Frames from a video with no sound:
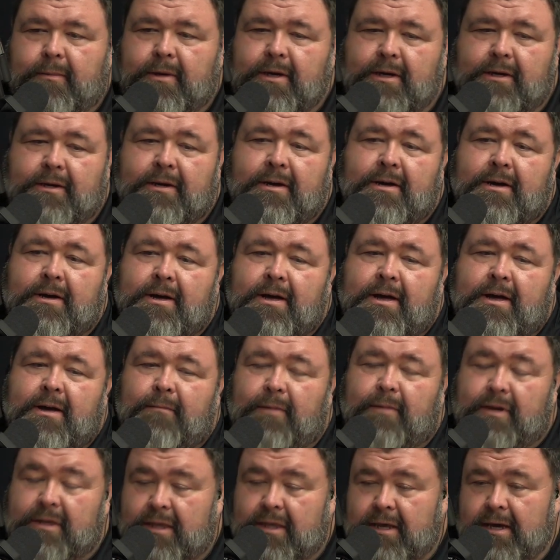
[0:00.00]
I mean,
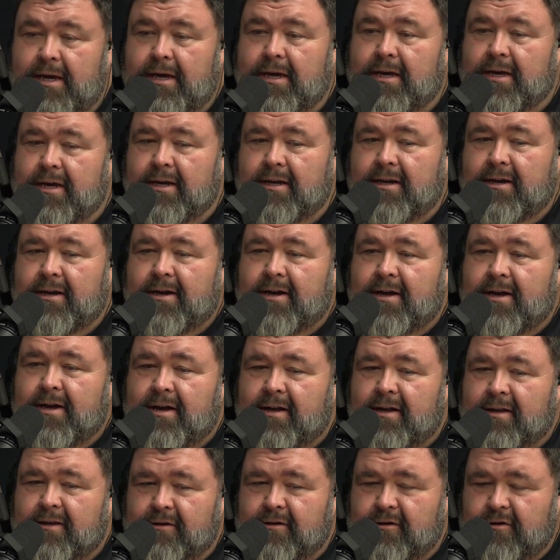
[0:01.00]
but then
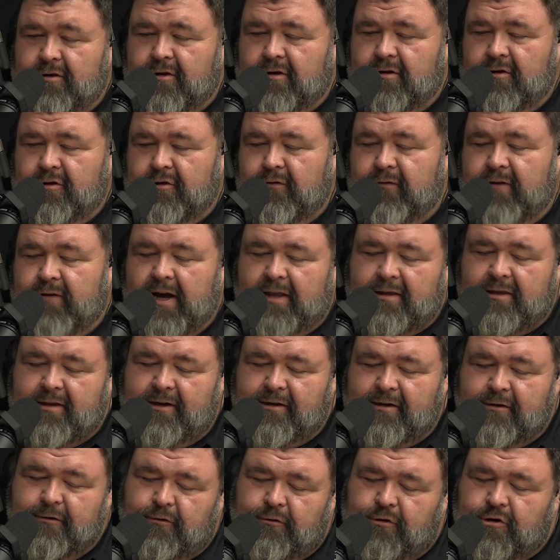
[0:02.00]
you've got
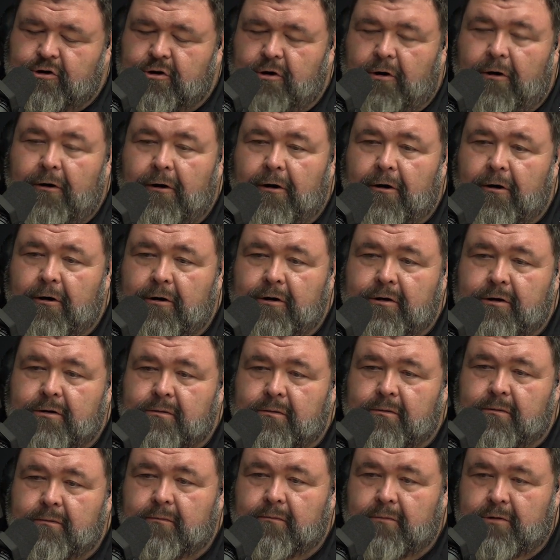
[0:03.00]
these little
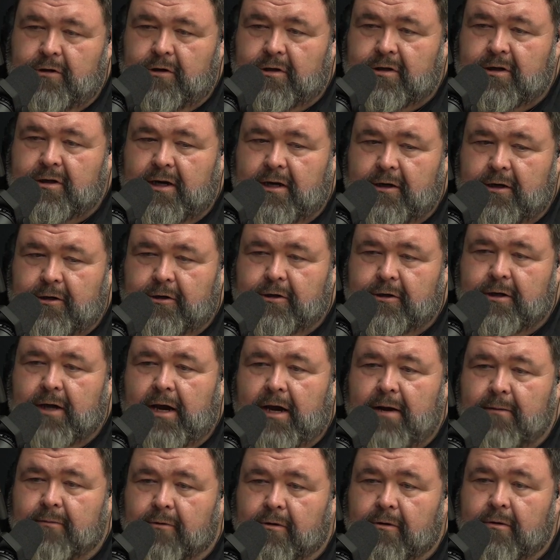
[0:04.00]
cards when you sit at your
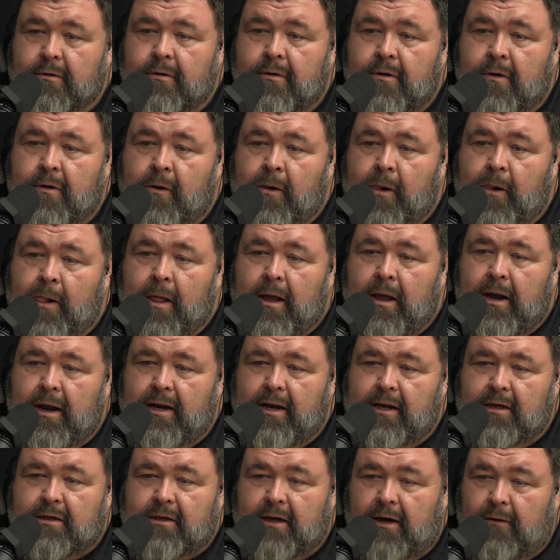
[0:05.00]
table
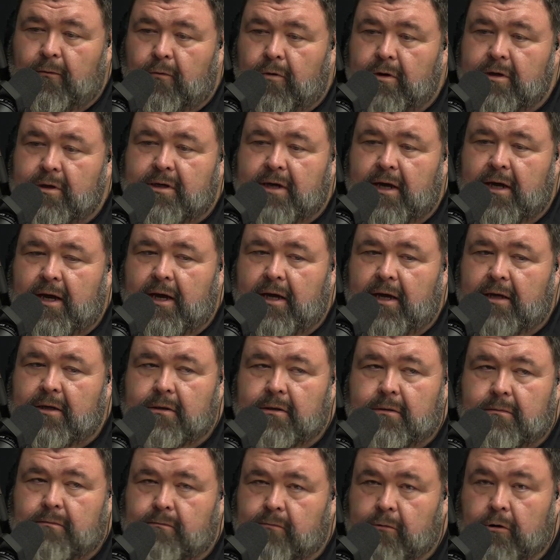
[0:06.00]
and it's like one
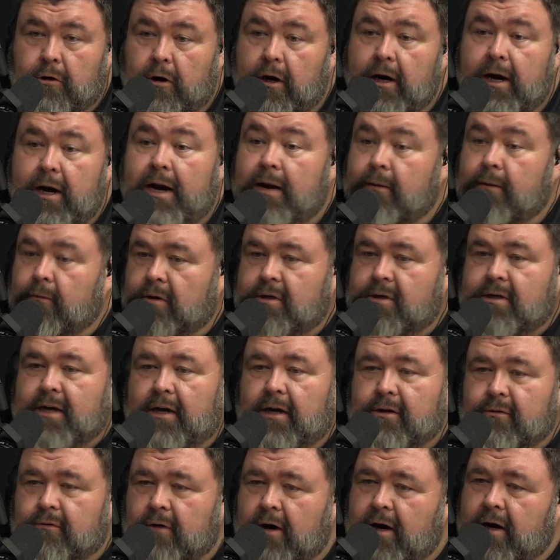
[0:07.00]
side's green and one
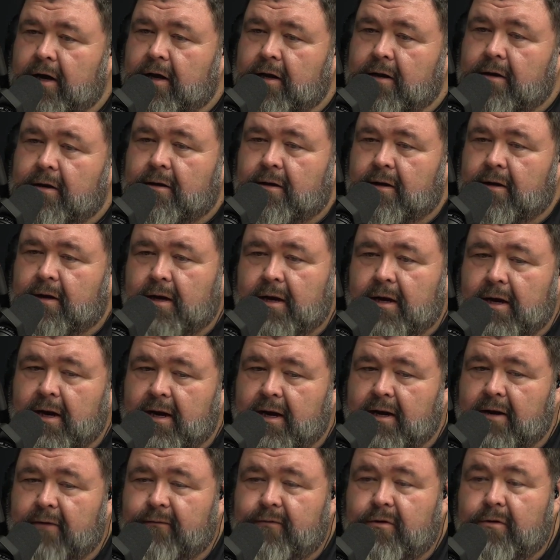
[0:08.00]
side's red.
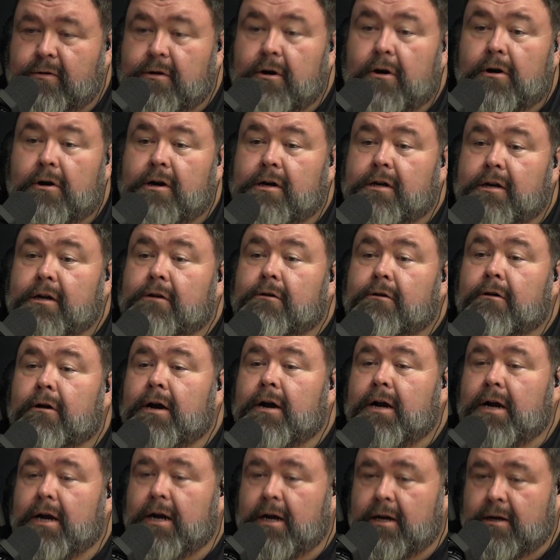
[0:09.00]
And if you turn it to
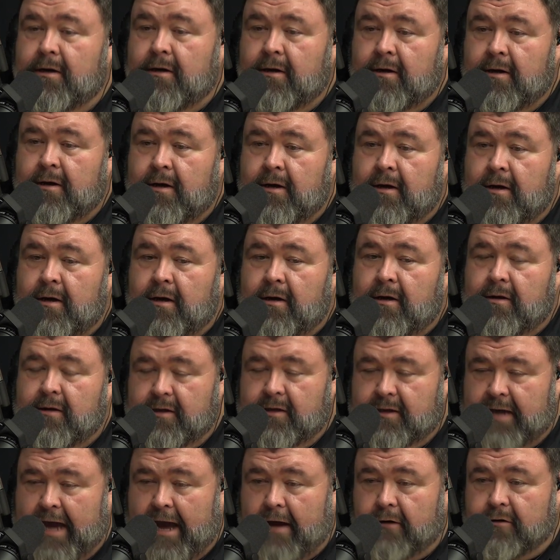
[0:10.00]
green,
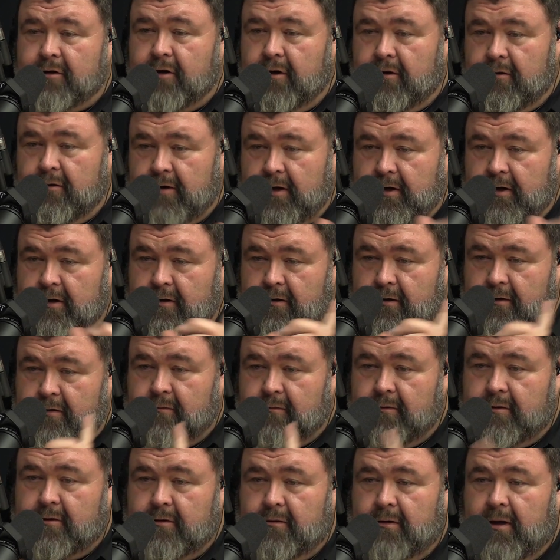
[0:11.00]
these gaucho dudes,
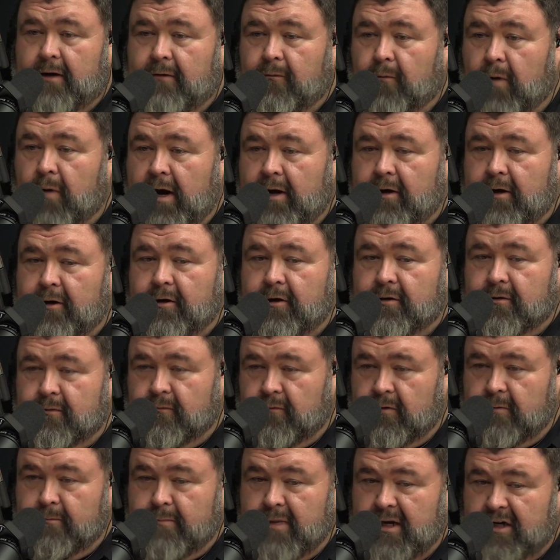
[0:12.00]
which are like waiters
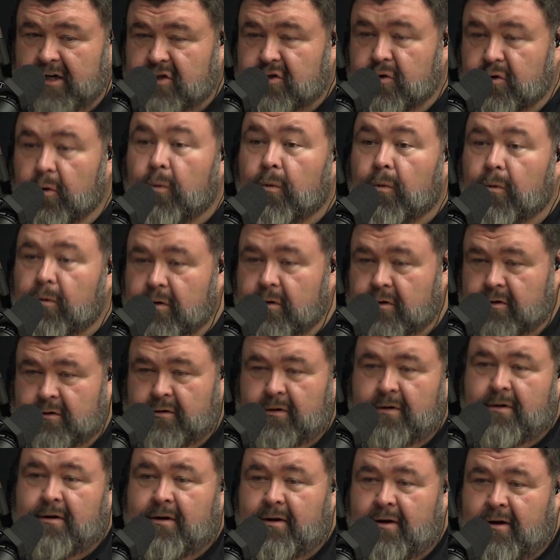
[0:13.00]
with big
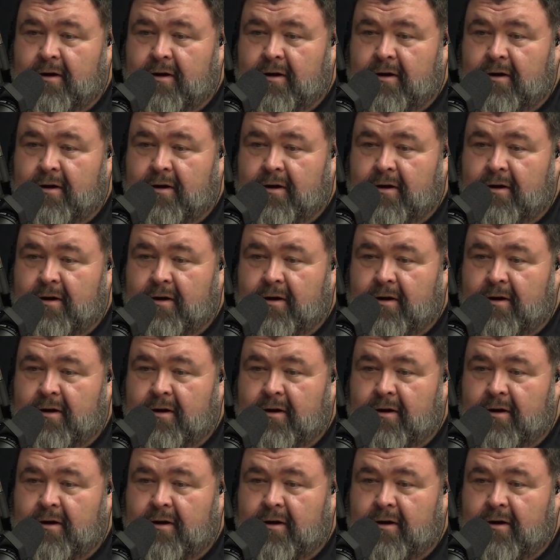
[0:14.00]
swords,